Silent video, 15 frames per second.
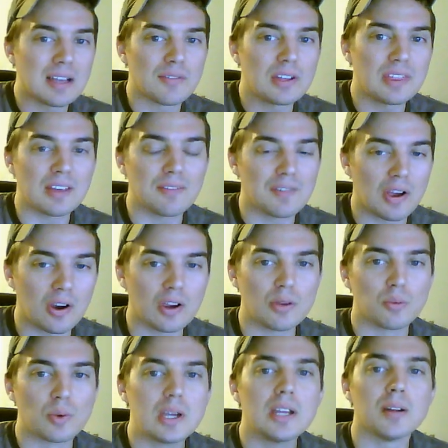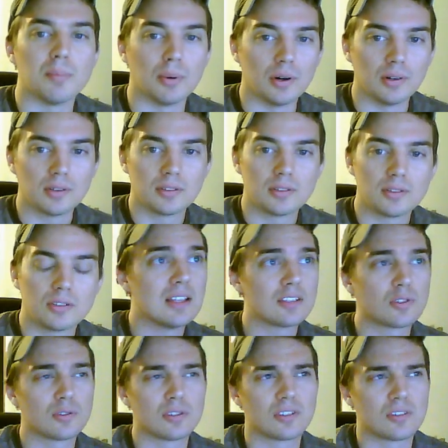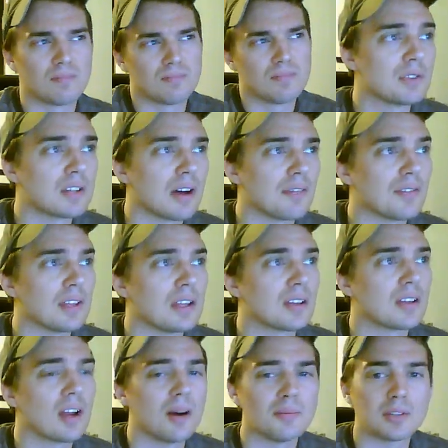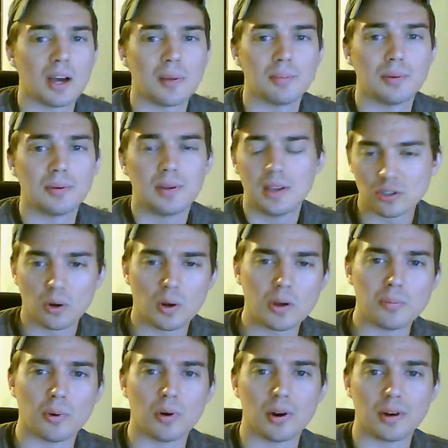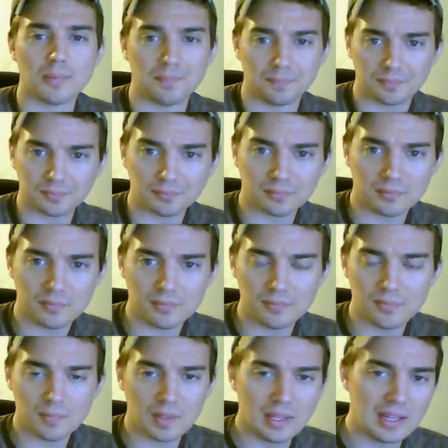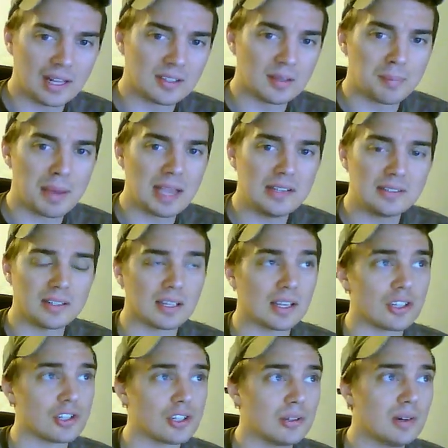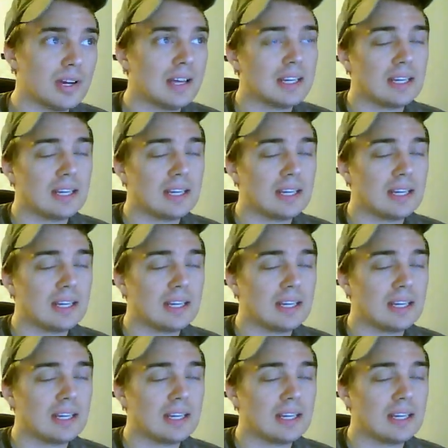everything very readable. This is stuff that comes up in the storyboard. That's a pacing issue.